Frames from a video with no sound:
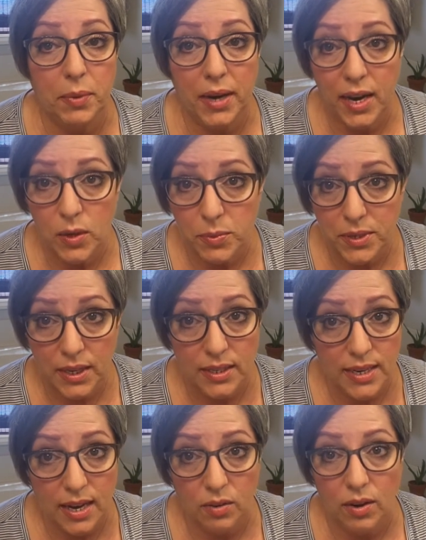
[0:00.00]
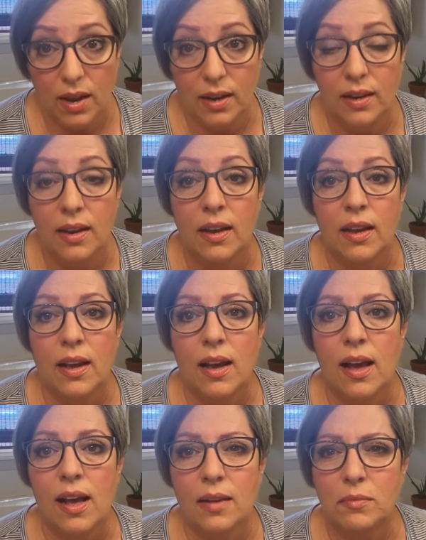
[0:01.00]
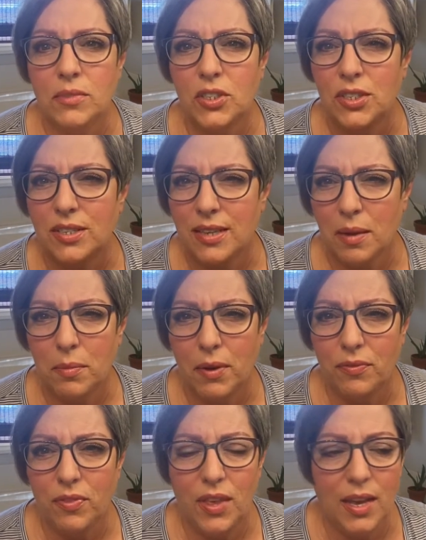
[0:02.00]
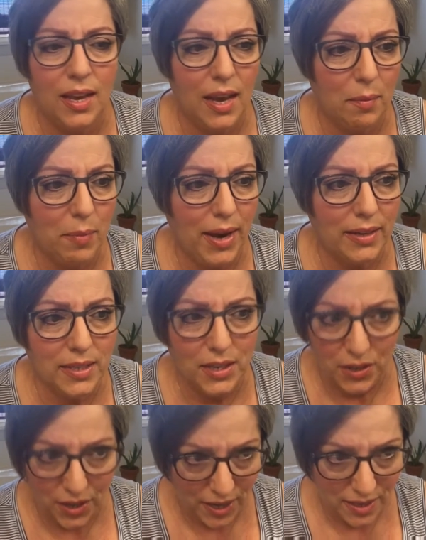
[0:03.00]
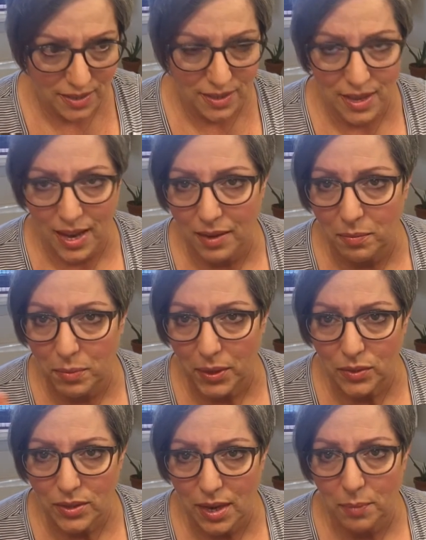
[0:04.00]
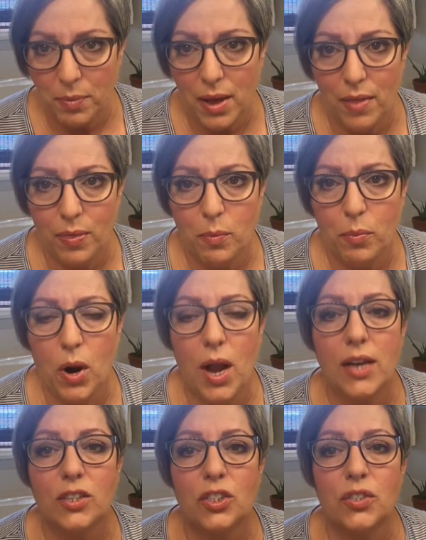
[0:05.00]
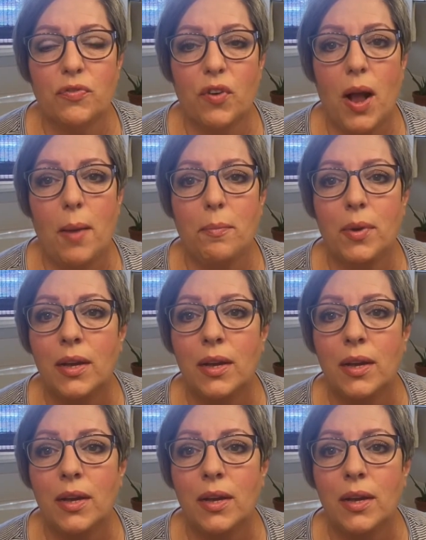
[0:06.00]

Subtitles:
It helps cut down on just some of the bacterias that build up on the brush from,